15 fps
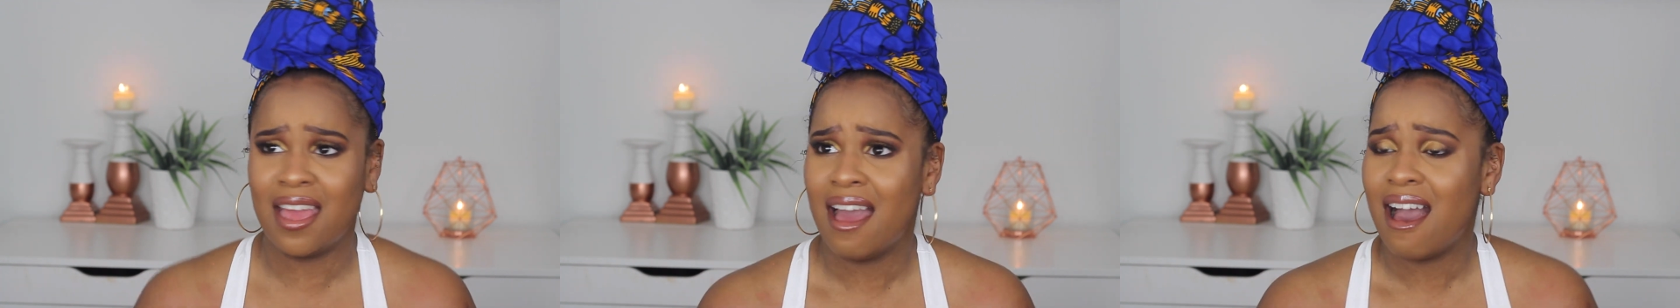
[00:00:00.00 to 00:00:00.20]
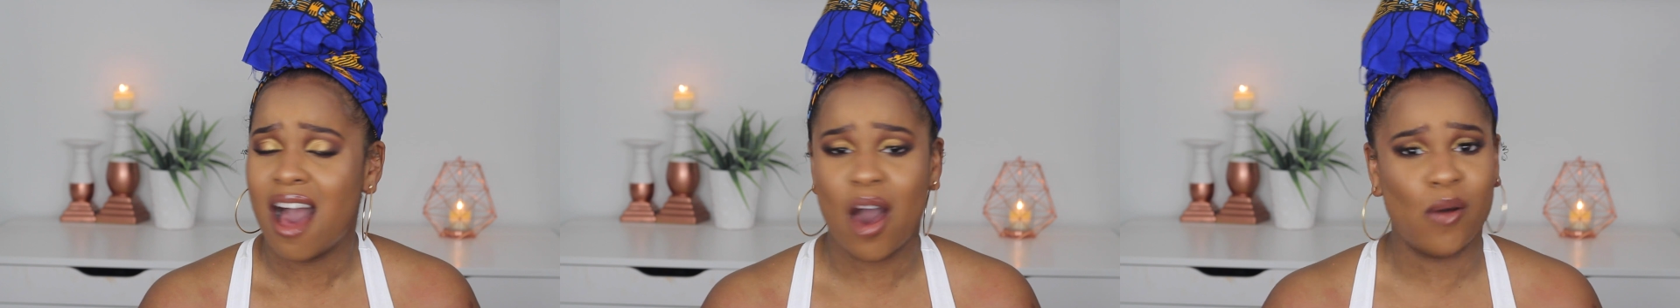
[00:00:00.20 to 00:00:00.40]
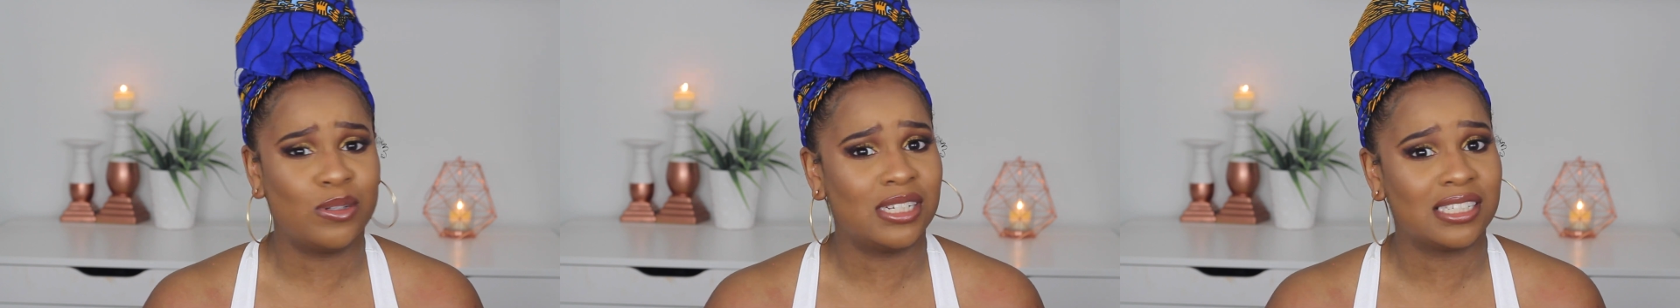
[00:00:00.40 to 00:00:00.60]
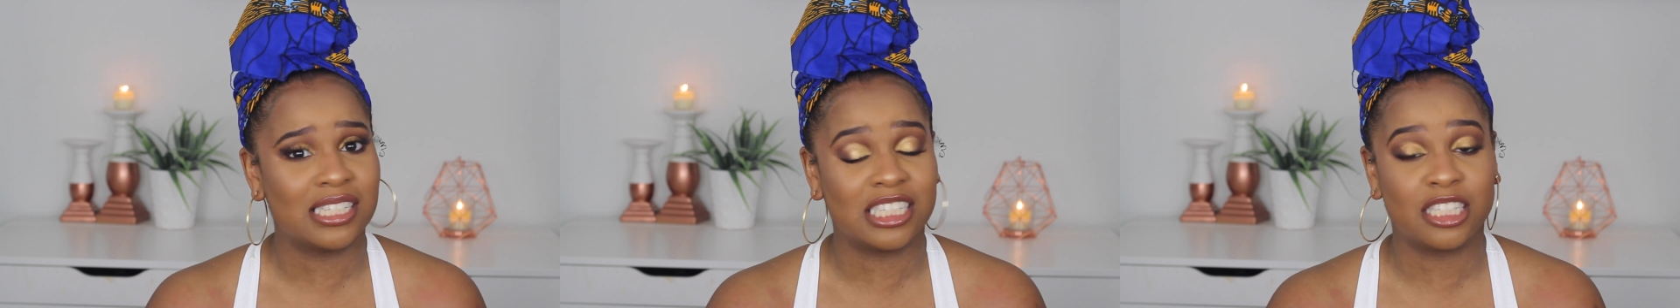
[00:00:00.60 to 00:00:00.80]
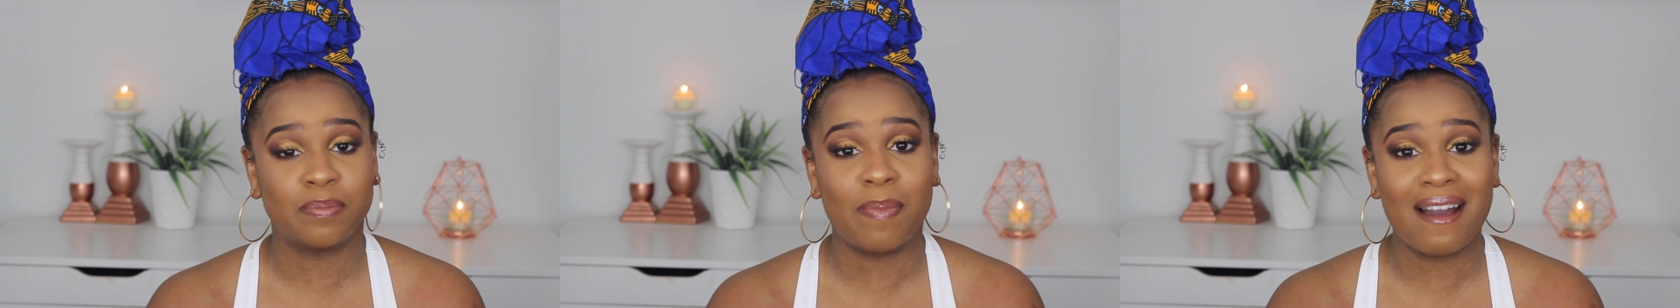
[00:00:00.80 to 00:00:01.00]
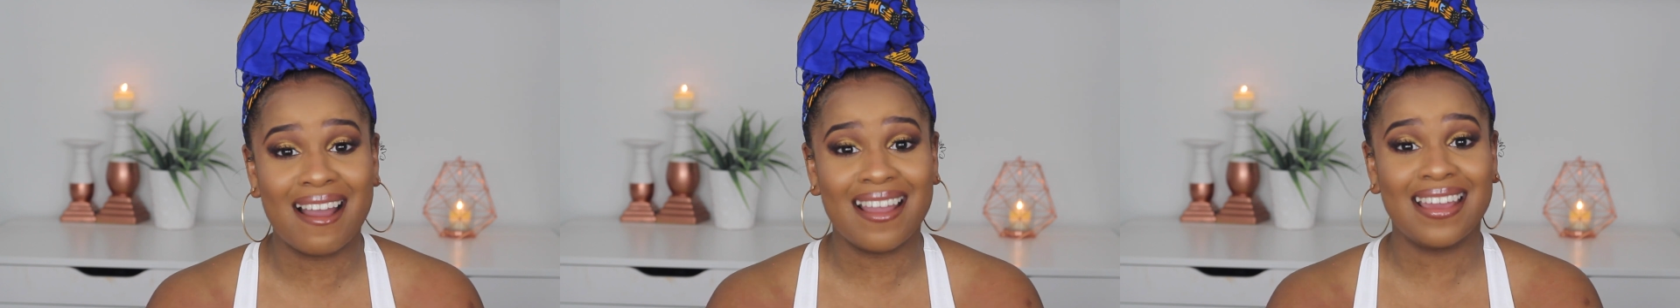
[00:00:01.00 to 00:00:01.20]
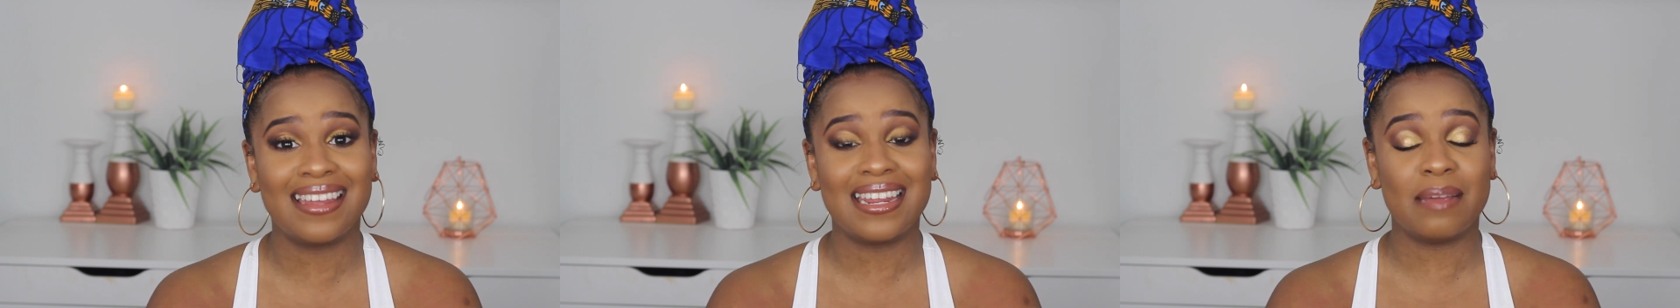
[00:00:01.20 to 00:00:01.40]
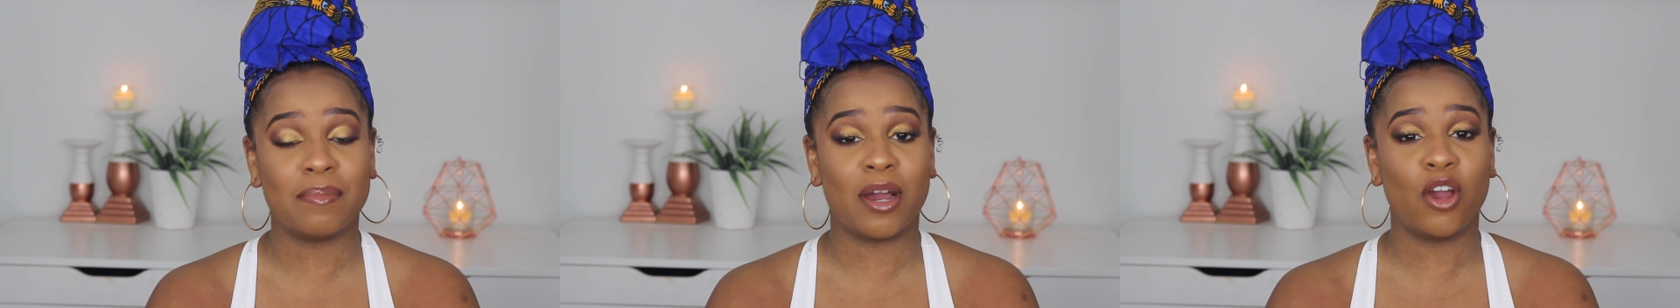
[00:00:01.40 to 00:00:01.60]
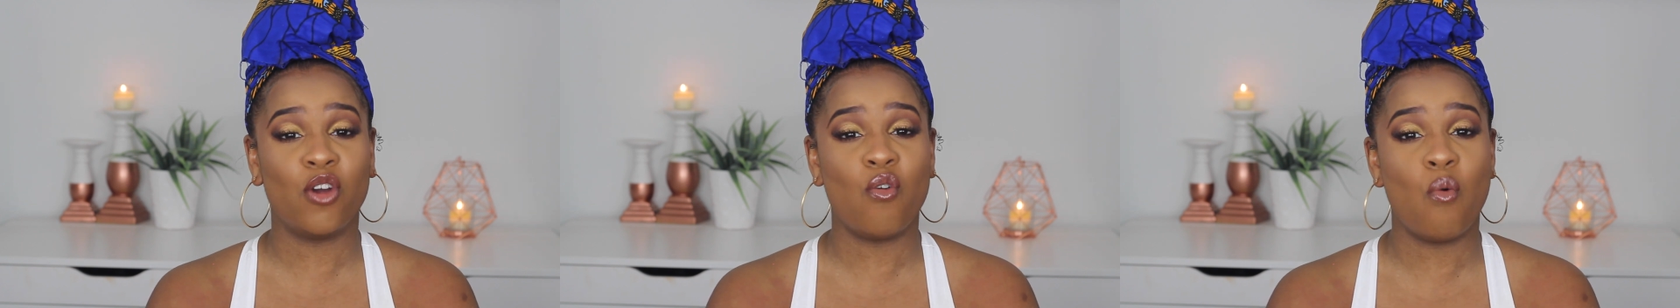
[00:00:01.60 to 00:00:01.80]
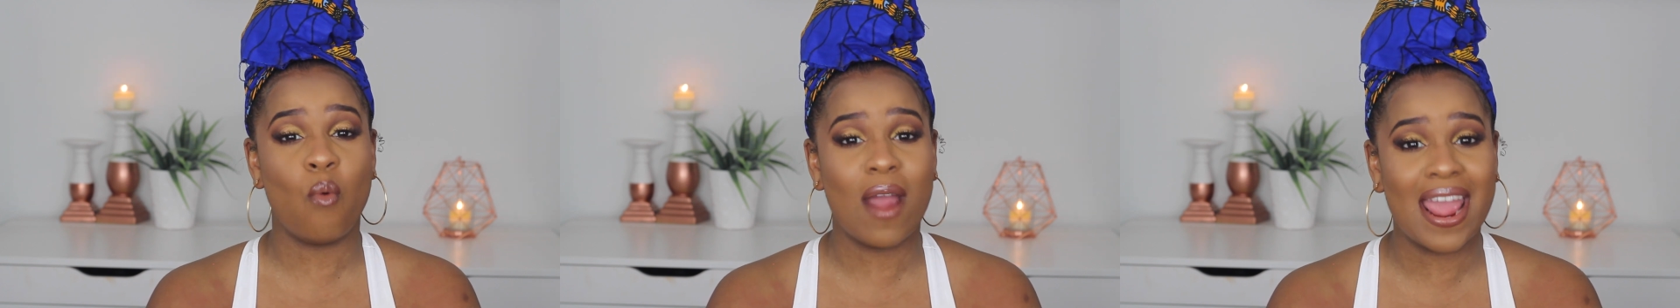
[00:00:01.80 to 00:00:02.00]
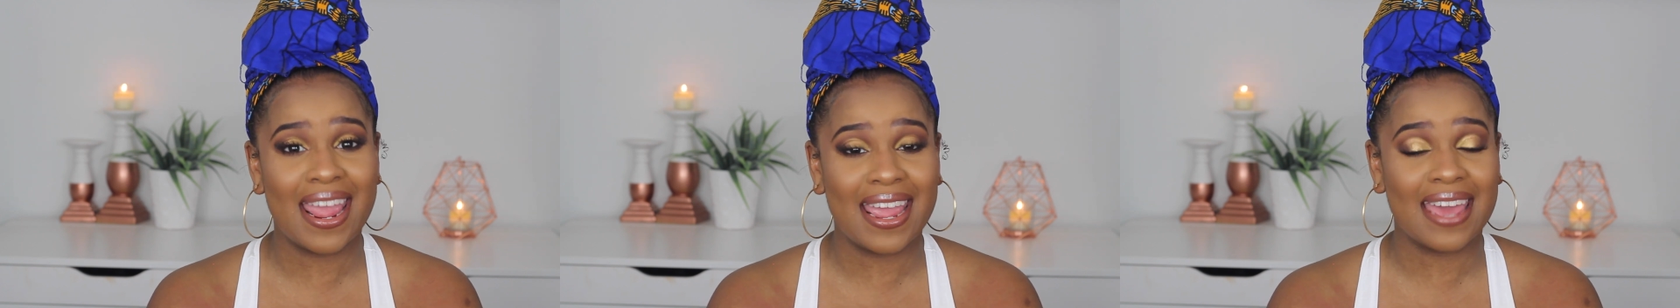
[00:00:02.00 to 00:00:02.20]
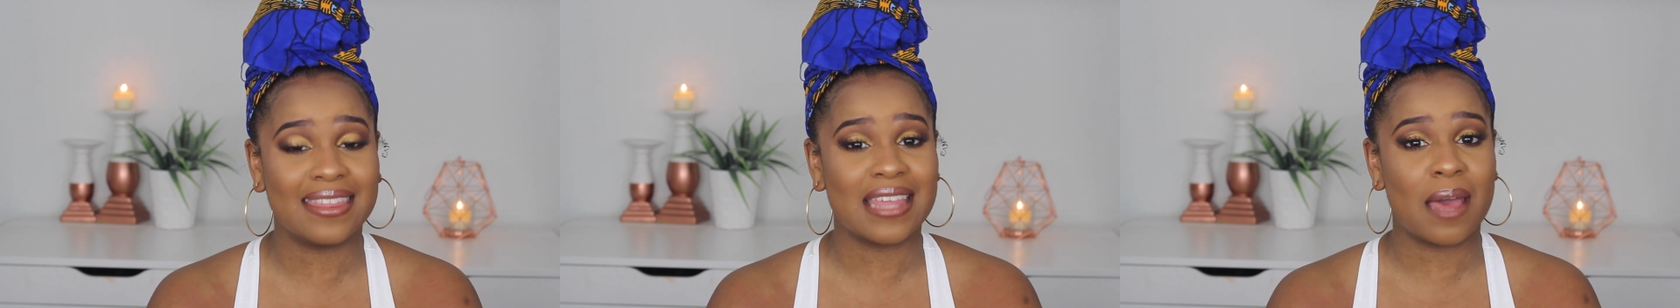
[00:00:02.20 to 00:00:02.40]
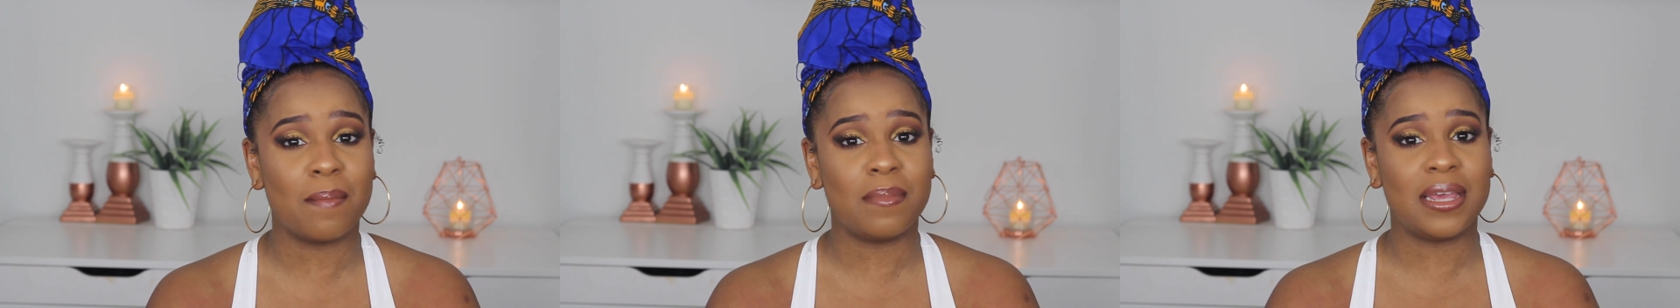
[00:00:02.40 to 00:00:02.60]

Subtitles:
I was just inspired in my own way, and